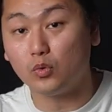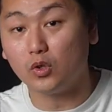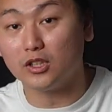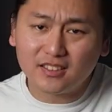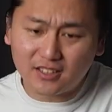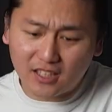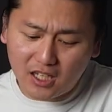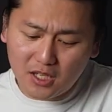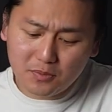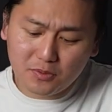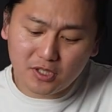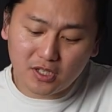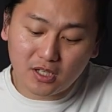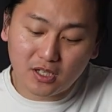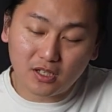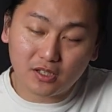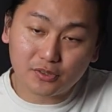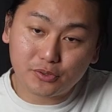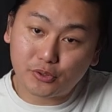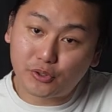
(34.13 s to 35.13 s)
one? Knives
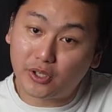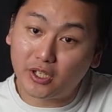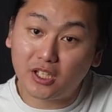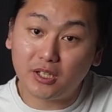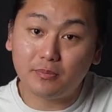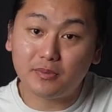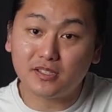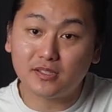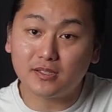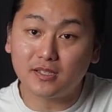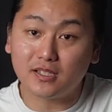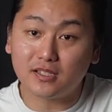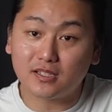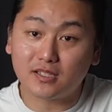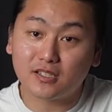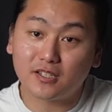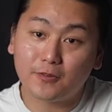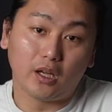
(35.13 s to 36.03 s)
are a tricky business,